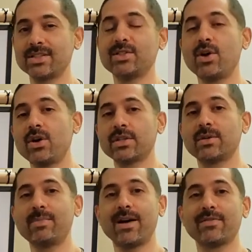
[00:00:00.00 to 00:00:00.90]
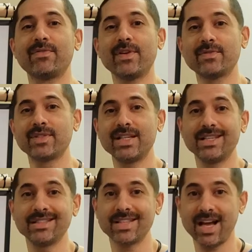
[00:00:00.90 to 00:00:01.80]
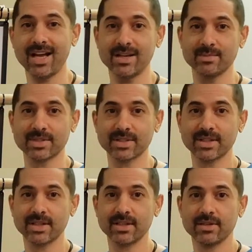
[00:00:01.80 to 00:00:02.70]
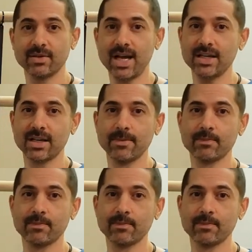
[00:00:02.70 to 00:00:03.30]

yawned about 15 times, right?